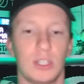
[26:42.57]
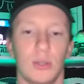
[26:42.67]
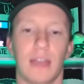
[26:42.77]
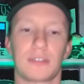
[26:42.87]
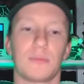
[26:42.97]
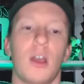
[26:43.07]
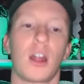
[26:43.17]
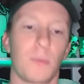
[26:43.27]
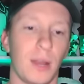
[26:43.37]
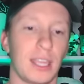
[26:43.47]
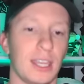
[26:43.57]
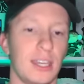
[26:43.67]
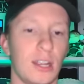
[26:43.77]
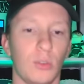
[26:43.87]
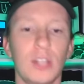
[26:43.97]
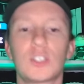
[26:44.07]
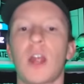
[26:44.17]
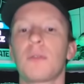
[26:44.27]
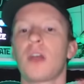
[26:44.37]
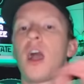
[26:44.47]
We do have some heartbreak in here. Let's
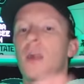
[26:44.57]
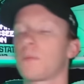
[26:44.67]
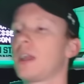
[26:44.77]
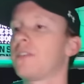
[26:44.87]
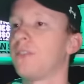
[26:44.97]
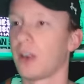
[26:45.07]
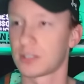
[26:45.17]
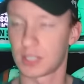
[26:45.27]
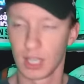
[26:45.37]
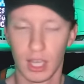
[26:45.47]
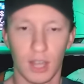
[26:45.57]
start with the heartbreak first.